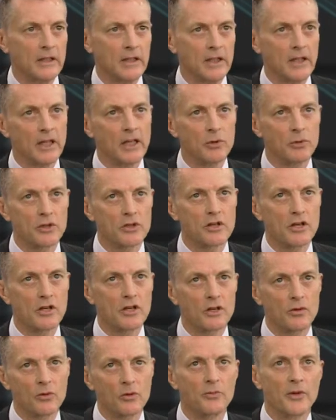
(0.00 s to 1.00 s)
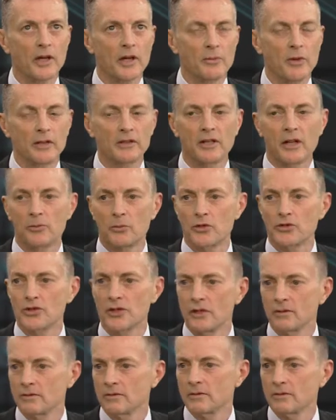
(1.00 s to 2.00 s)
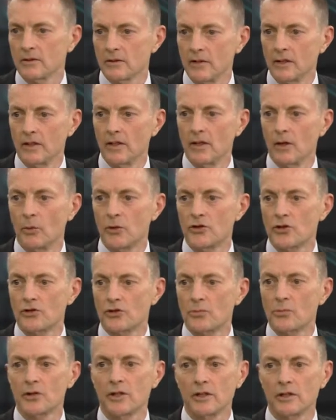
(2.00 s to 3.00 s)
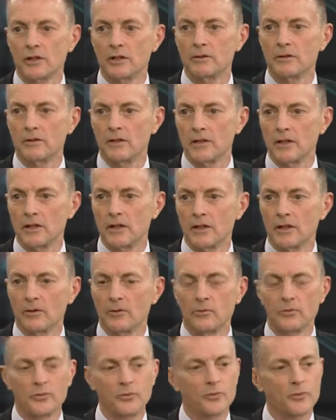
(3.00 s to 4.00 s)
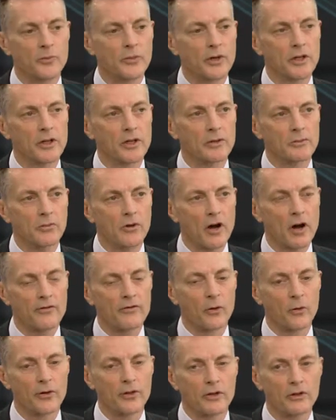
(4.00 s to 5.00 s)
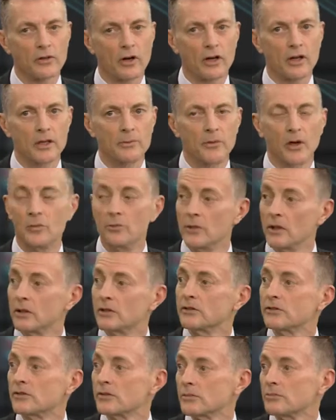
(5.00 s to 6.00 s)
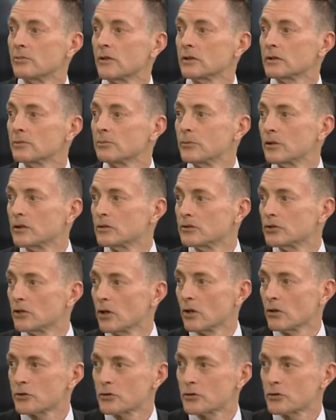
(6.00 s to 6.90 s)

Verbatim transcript: he would say, would make about 10%, uh, which is a pretty good. Uh, pretty good profit when you're talking about millions and millions of dollars.